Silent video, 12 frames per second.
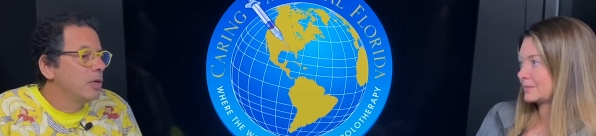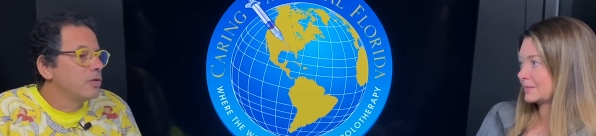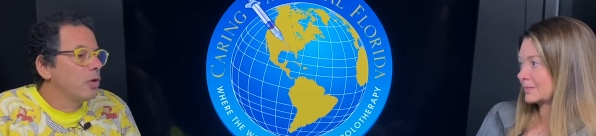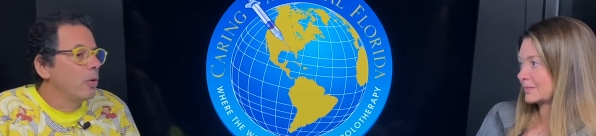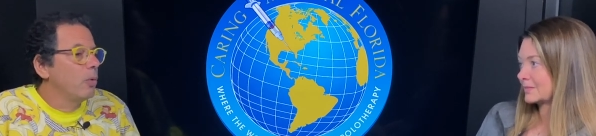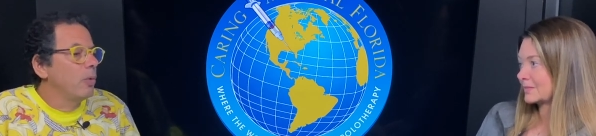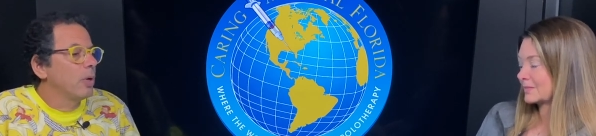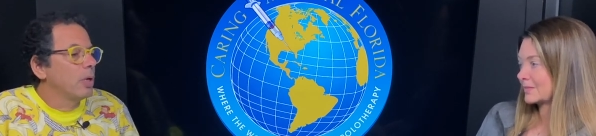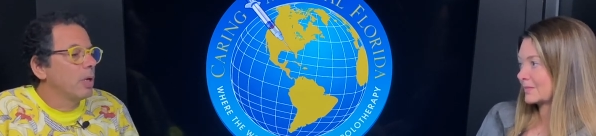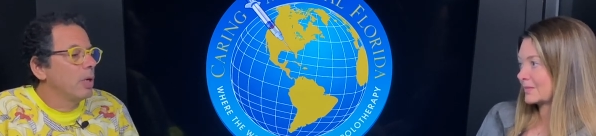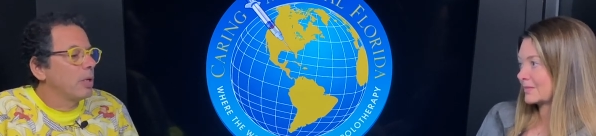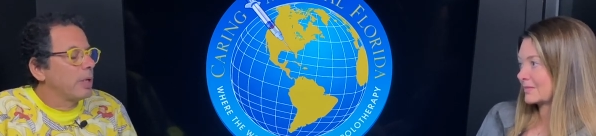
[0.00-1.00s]
Speaker 1: So
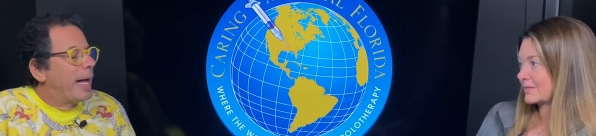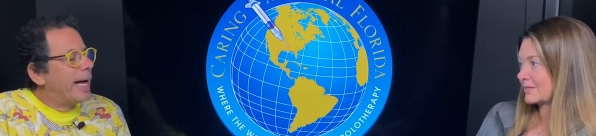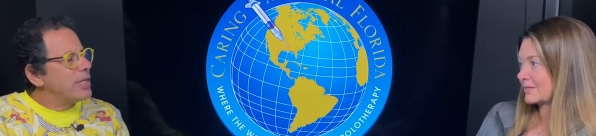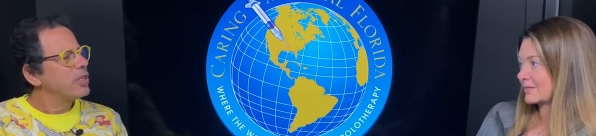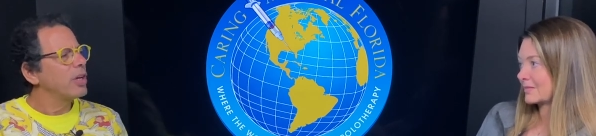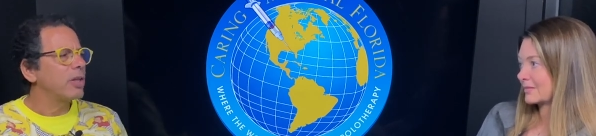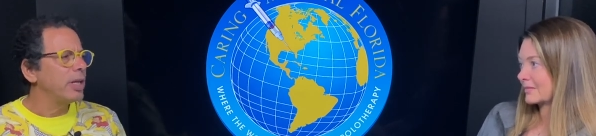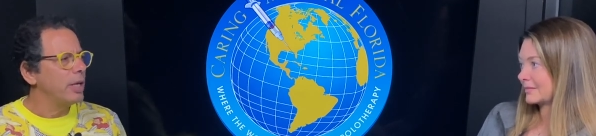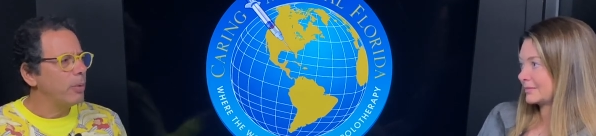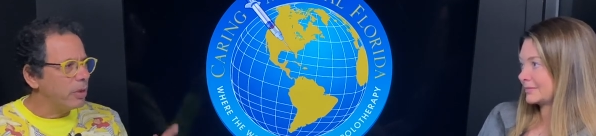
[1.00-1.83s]
logically, you